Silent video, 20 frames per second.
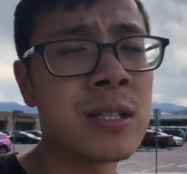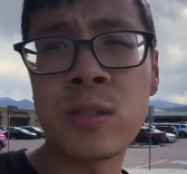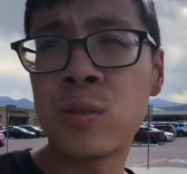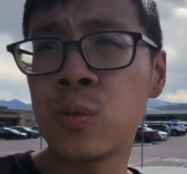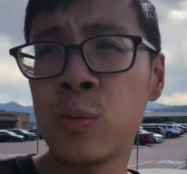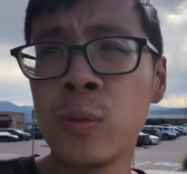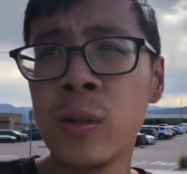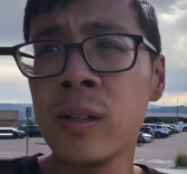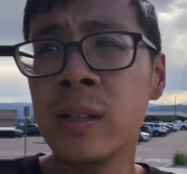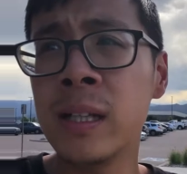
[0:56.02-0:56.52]

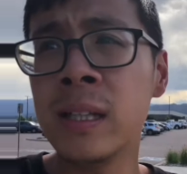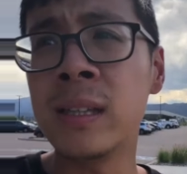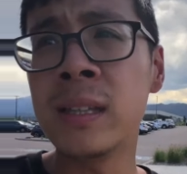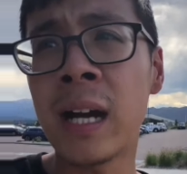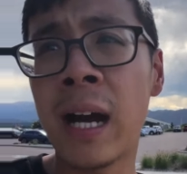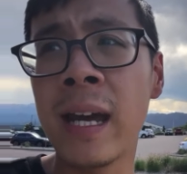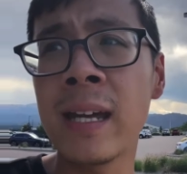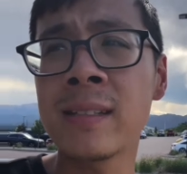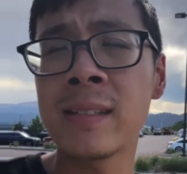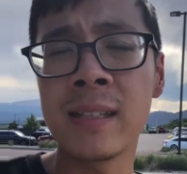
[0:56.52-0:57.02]
It's really
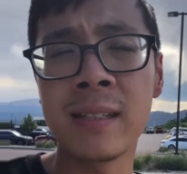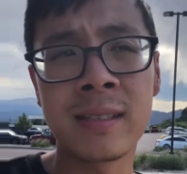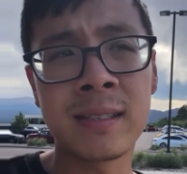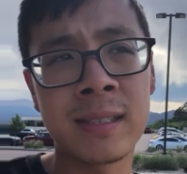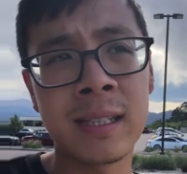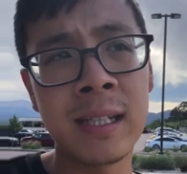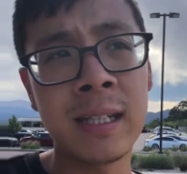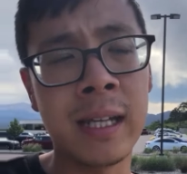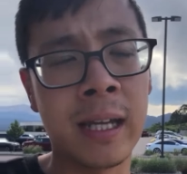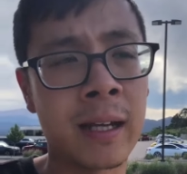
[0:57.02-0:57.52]
nice and
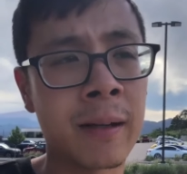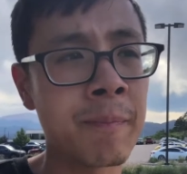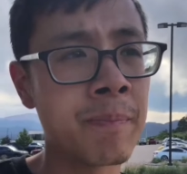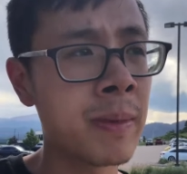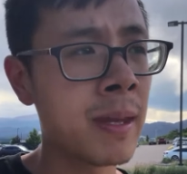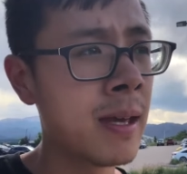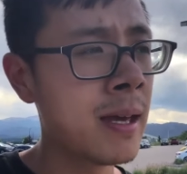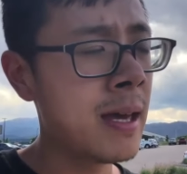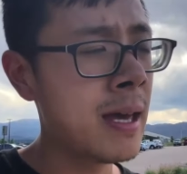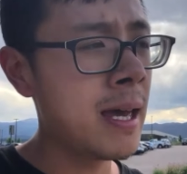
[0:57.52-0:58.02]
scenic.
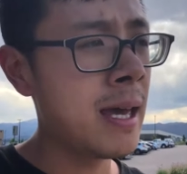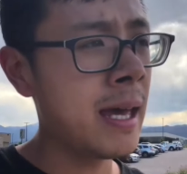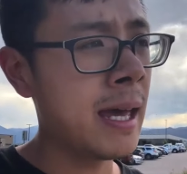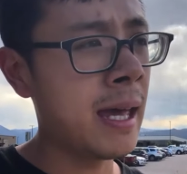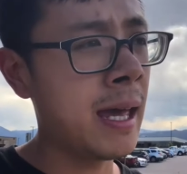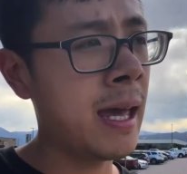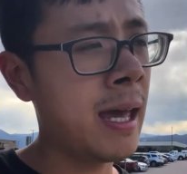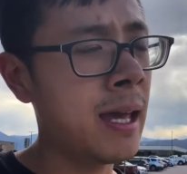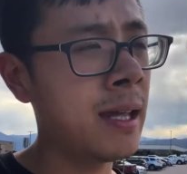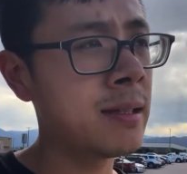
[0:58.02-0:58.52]

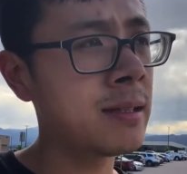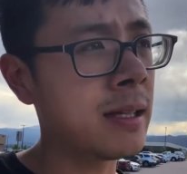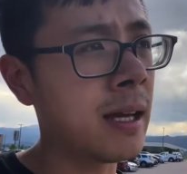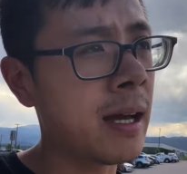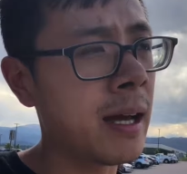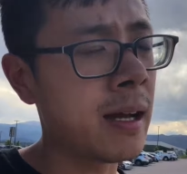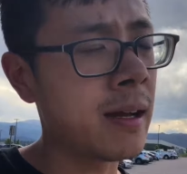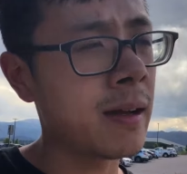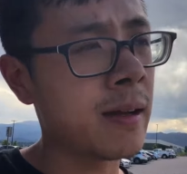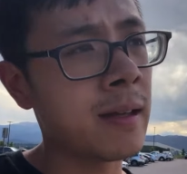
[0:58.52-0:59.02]
And
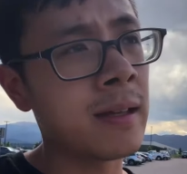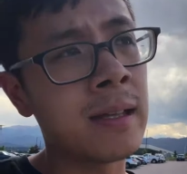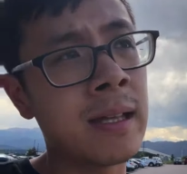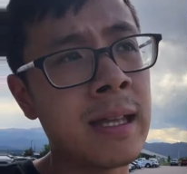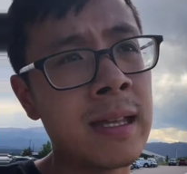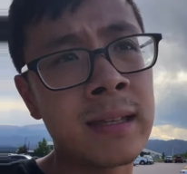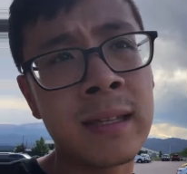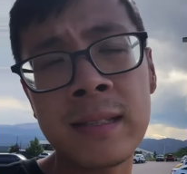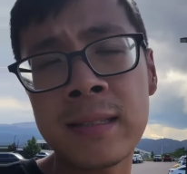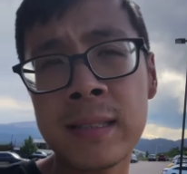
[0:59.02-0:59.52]

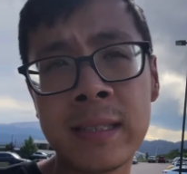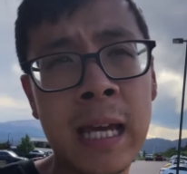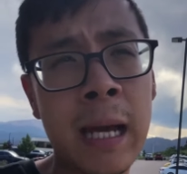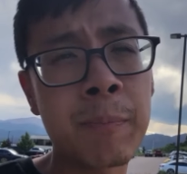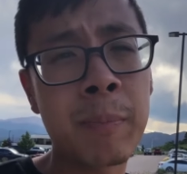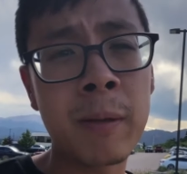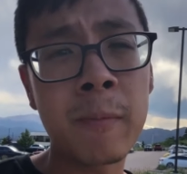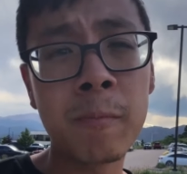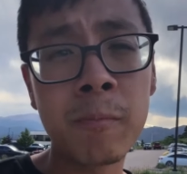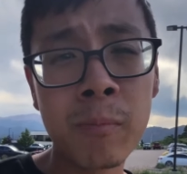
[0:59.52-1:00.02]
this has
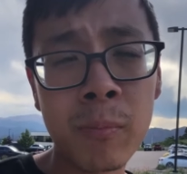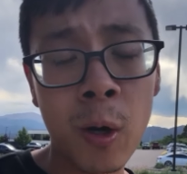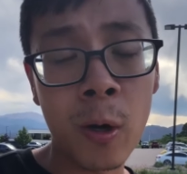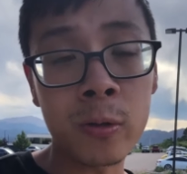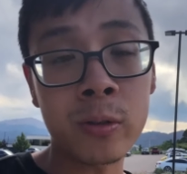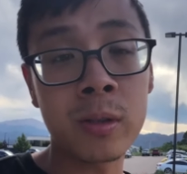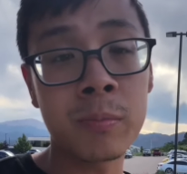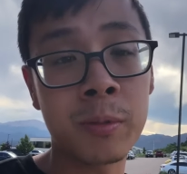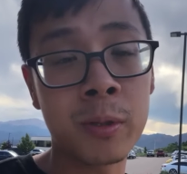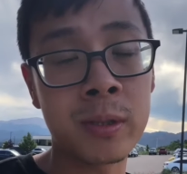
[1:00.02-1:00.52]
happened
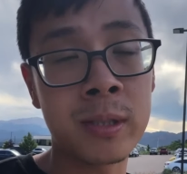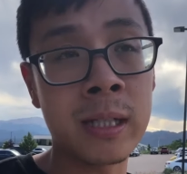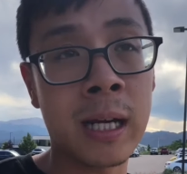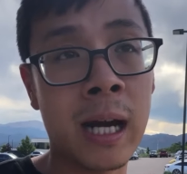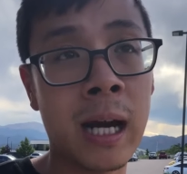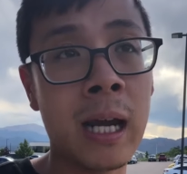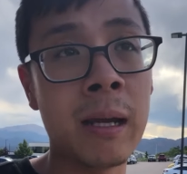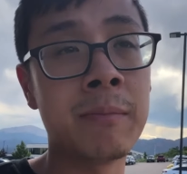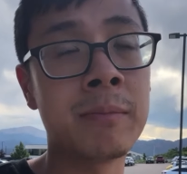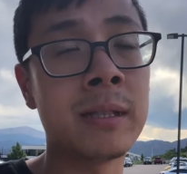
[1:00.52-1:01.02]
multiple
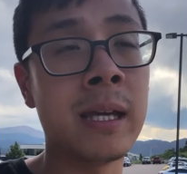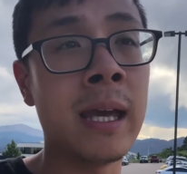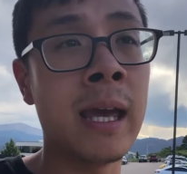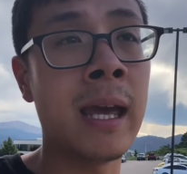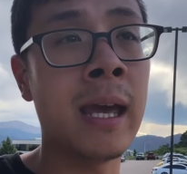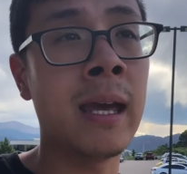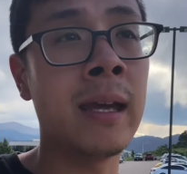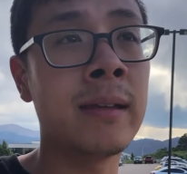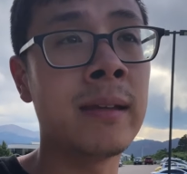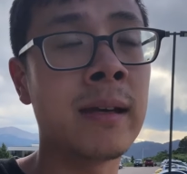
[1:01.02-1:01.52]
times,
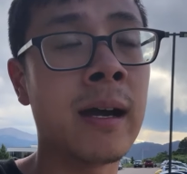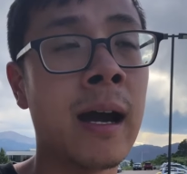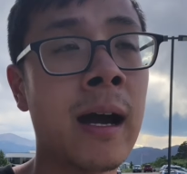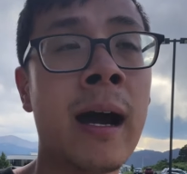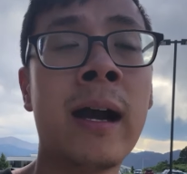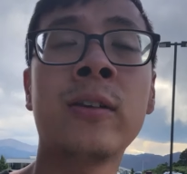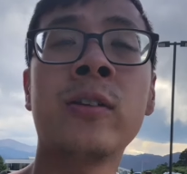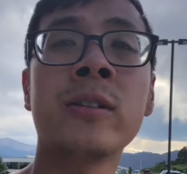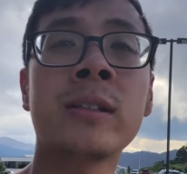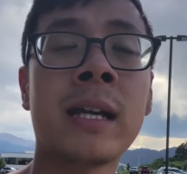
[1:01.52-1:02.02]
and
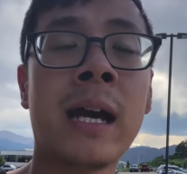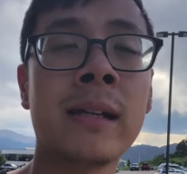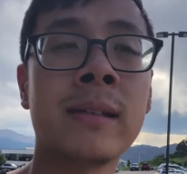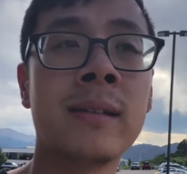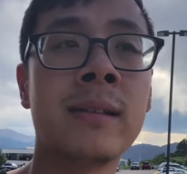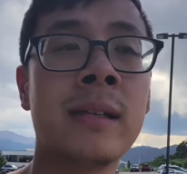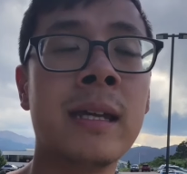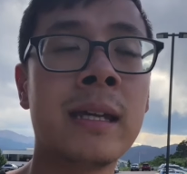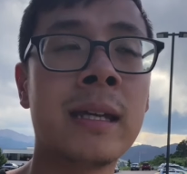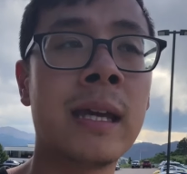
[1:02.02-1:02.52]
I just got to
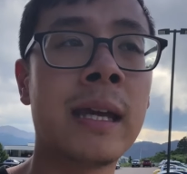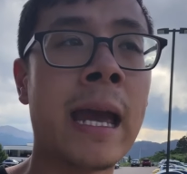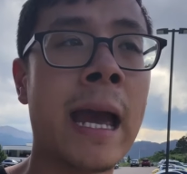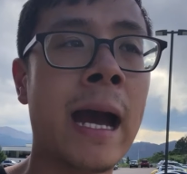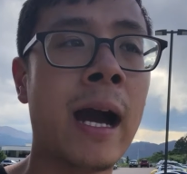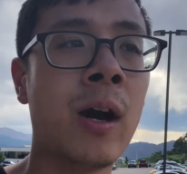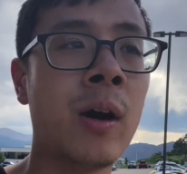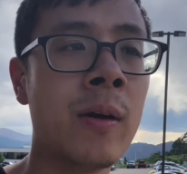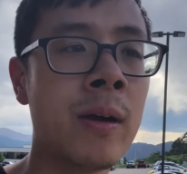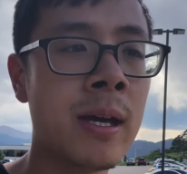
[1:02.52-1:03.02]
thinking
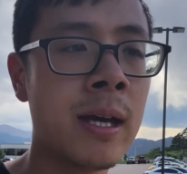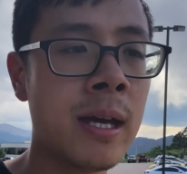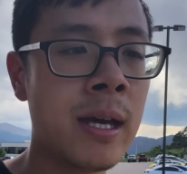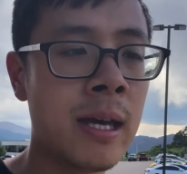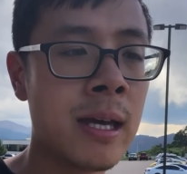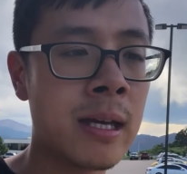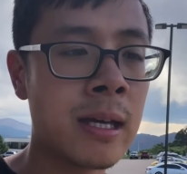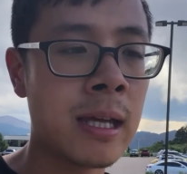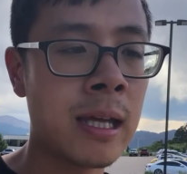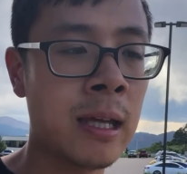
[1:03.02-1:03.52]
how
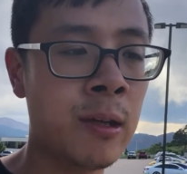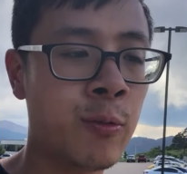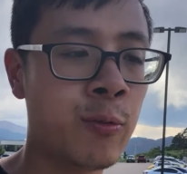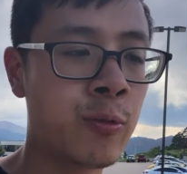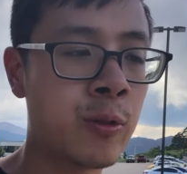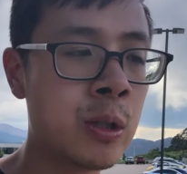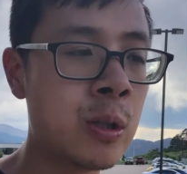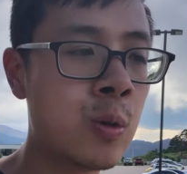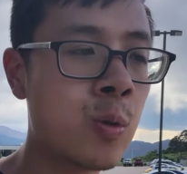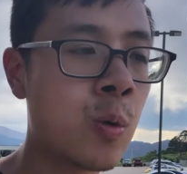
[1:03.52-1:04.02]

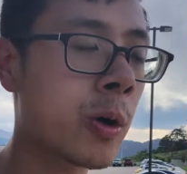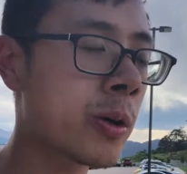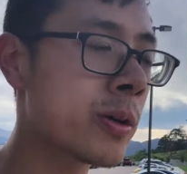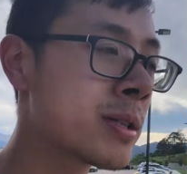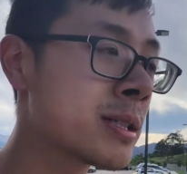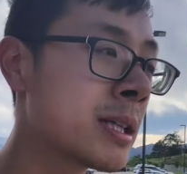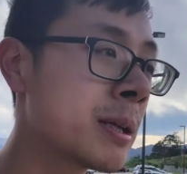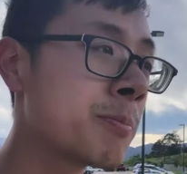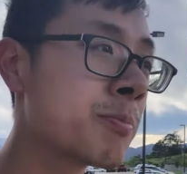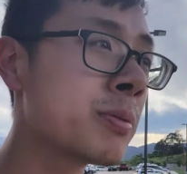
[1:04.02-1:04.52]
if you to
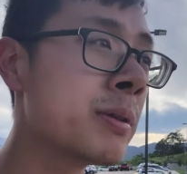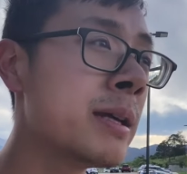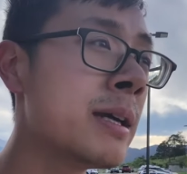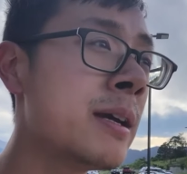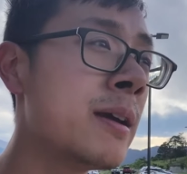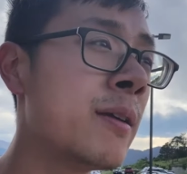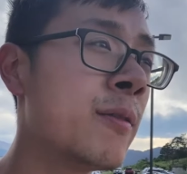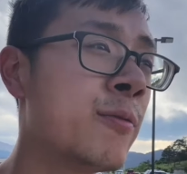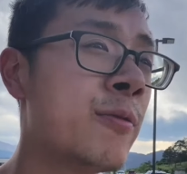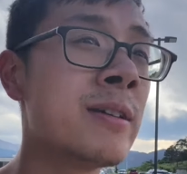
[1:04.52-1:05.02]

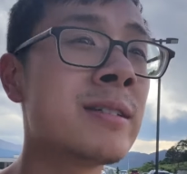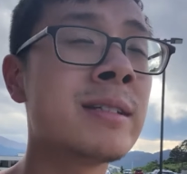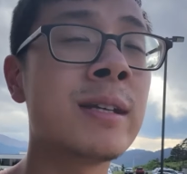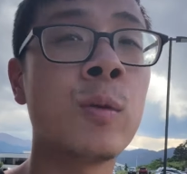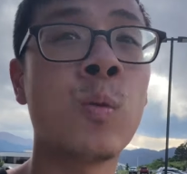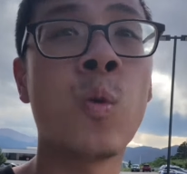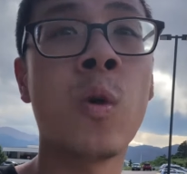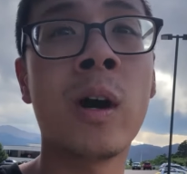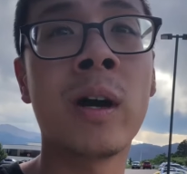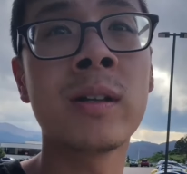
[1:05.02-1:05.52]
simply visit
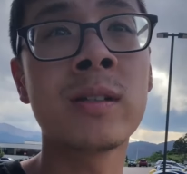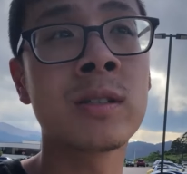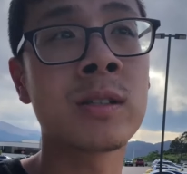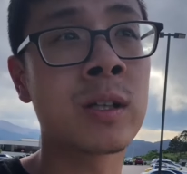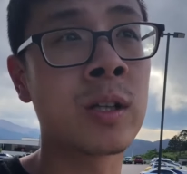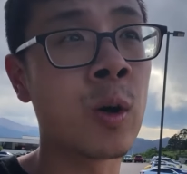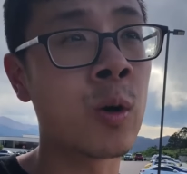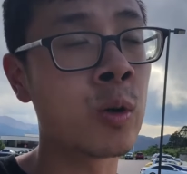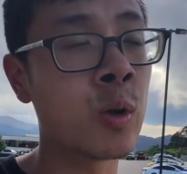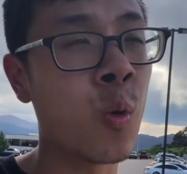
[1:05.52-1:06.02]
once,
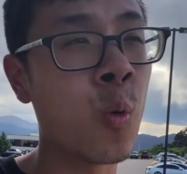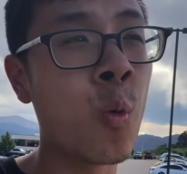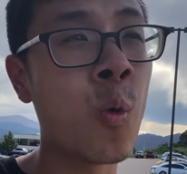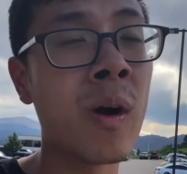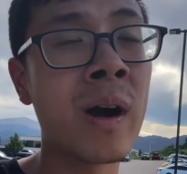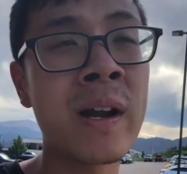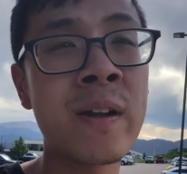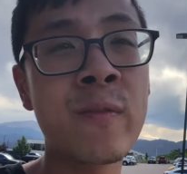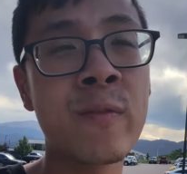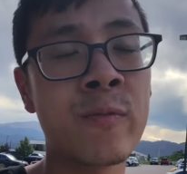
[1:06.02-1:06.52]
go to
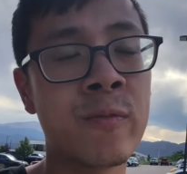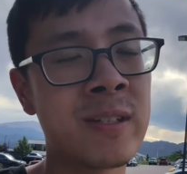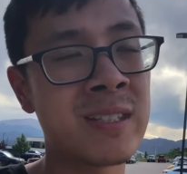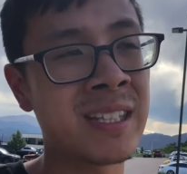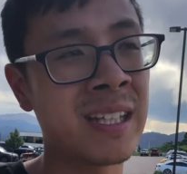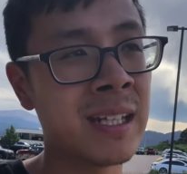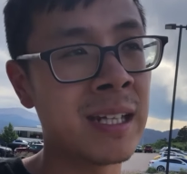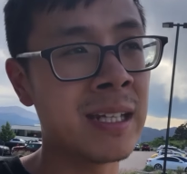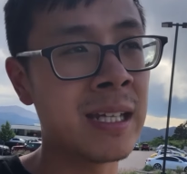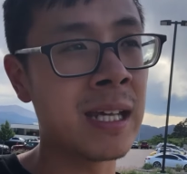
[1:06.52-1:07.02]
one
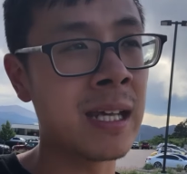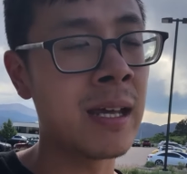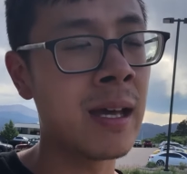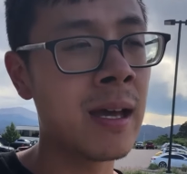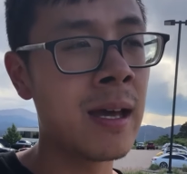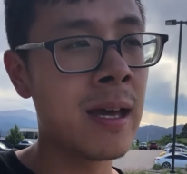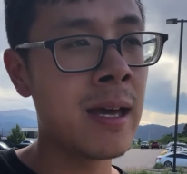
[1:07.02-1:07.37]
vicinity,